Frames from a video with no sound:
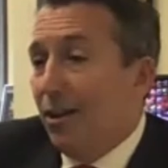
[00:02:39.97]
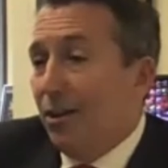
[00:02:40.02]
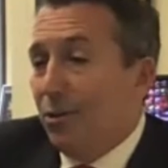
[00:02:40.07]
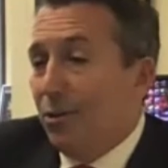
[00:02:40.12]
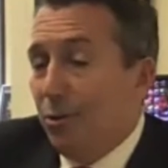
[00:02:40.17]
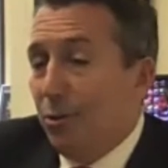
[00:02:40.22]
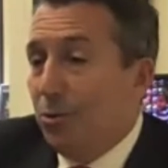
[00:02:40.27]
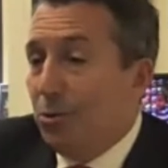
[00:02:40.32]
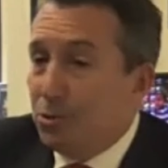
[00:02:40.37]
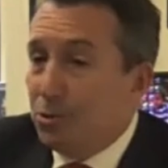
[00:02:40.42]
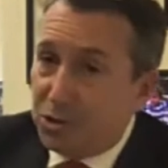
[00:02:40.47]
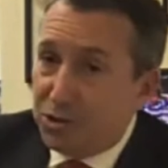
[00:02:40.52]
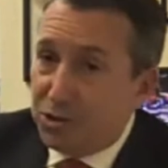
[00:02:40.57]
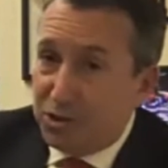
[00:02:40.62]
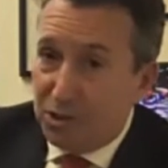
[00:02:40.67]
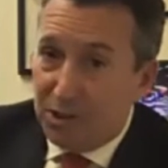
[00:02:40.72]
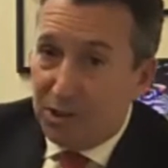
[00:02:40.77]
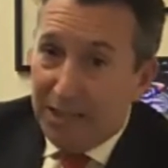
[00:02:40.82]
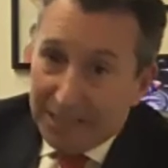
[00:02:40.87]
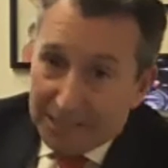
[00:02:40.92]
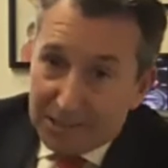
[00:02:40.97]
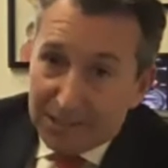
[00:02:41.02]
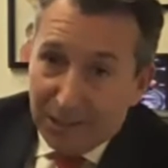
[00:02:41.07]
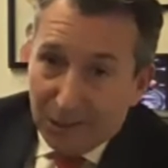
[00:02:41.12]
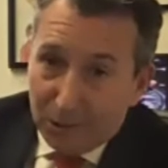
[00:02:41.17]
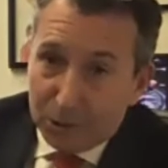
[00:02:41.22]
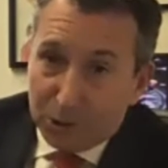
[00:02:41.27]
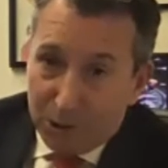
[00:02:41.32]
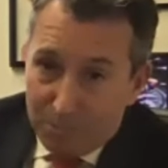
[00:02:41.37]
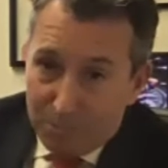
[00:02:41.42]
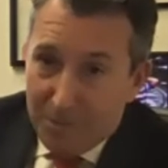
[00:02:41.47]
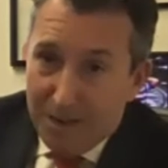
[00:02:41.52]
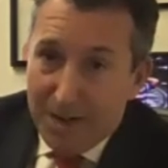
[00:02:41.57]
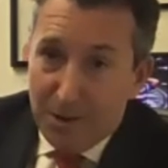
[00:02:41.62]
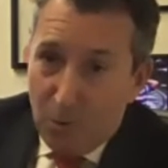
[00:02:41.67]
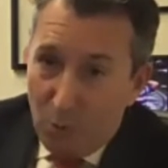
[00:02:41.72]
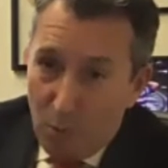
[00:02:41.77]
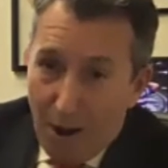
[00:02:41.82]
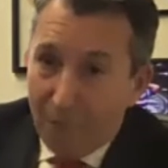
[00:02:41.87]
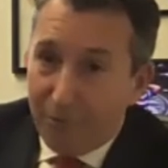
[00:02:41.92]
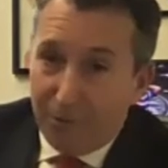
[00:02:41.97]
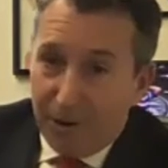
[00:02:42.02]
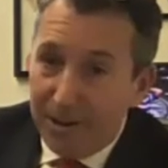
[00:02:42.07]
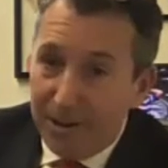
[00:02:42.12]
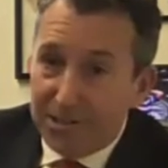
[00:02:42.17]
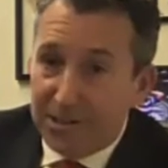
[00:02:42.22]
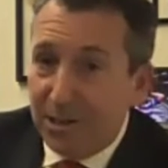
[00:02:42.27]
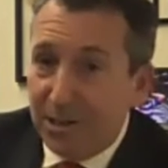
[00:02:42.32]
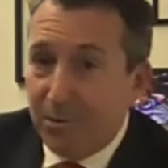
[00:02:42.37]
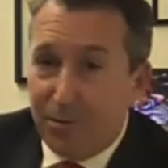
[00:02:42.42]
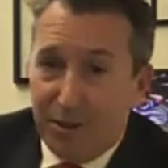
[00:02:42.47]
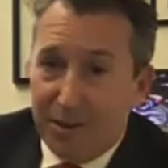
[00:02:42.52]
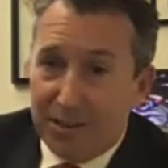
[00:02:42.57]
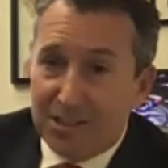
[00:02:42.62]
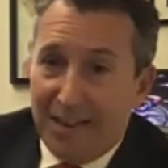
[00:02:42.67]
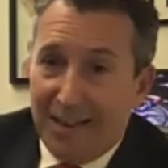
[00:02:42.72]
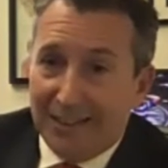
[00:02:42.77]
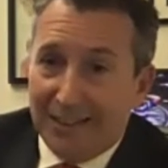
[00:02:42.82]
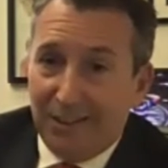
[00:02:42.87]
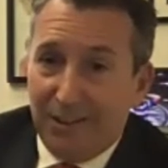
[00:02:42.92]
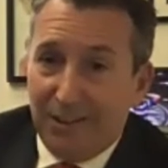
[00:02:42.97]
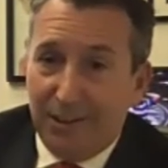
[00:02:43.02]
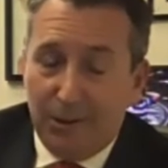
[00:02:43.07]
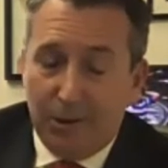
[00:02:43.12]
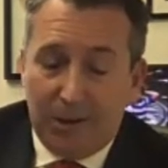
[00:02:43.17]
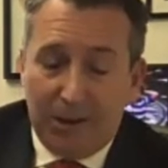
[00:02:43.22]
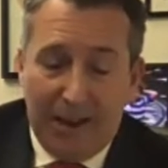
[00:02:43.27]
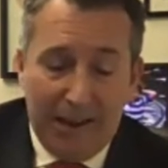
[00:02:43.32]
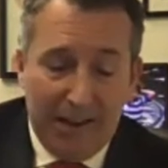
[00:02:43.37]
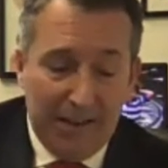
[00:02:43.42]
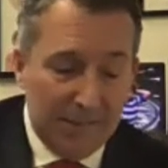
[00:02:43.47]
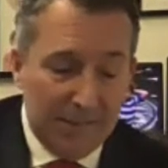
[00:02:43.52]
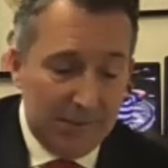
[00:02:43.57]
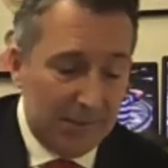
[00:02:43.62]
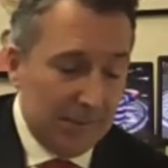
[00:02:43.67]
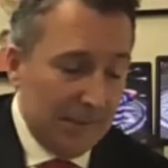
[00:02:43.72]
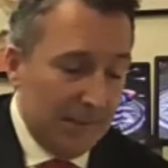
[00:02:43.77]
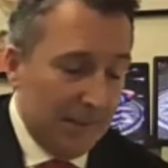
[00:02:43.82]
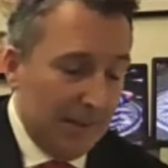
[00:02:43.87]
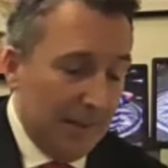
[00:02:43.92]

you still should meet whoever it is that you think's handling your case,